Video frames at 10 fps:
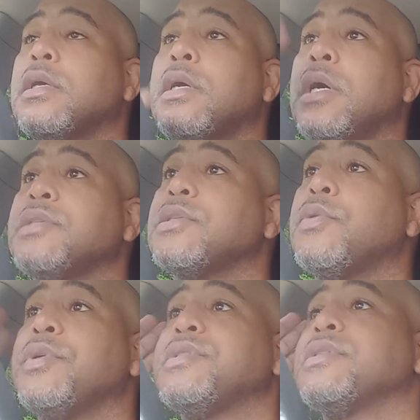
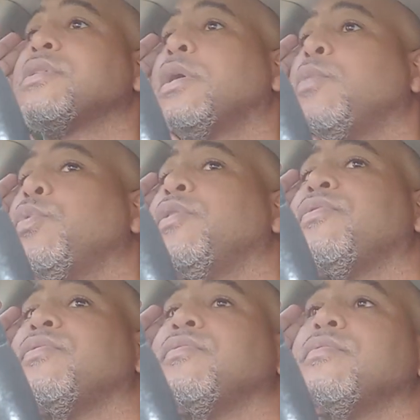consequences come
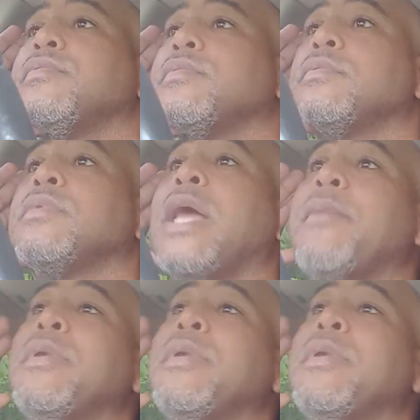with not